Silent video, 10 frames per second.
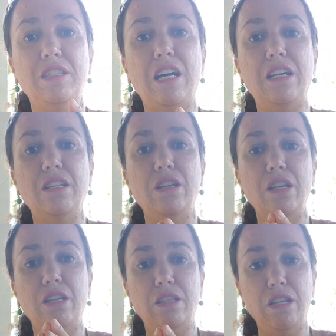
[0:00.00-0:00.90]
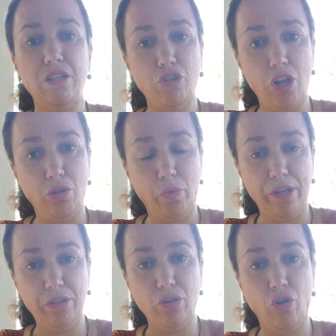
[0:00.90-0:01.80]
that there is
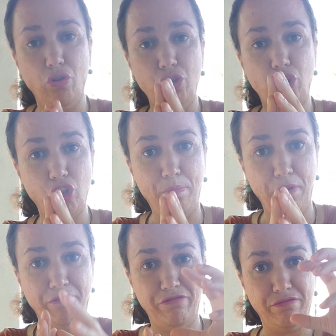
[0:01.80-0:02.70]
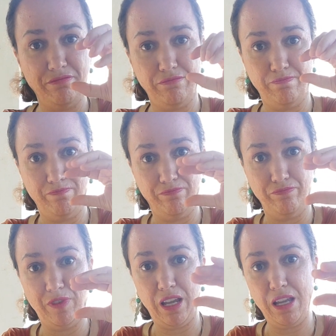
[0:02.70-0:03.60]
always on top of the